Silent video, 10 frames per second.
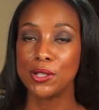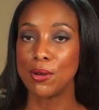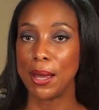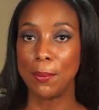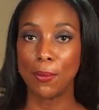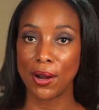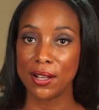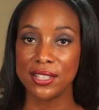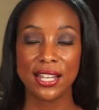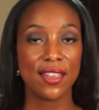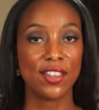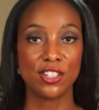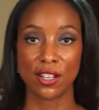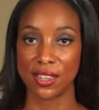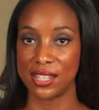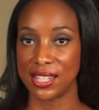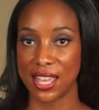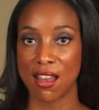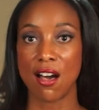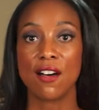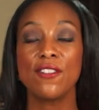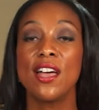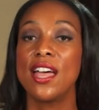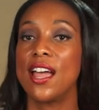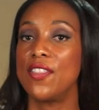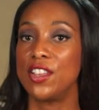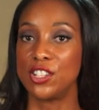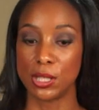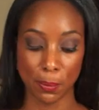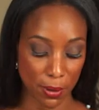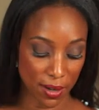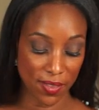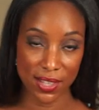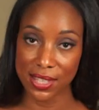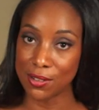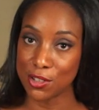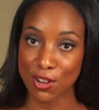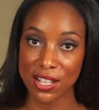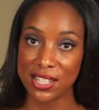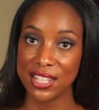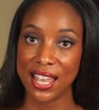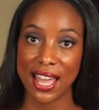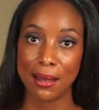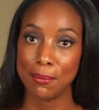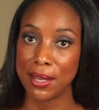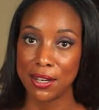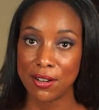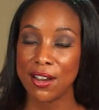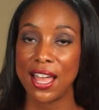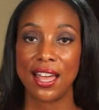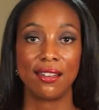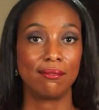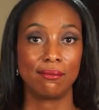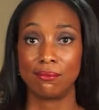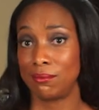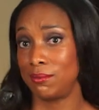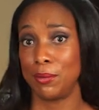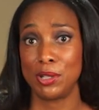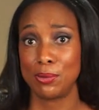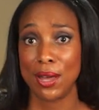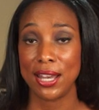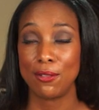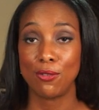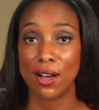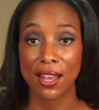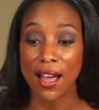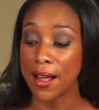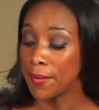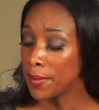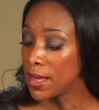So I boiled it and then took the skin off and then just put it in this little trusty hand blender, and it was ready. Voila.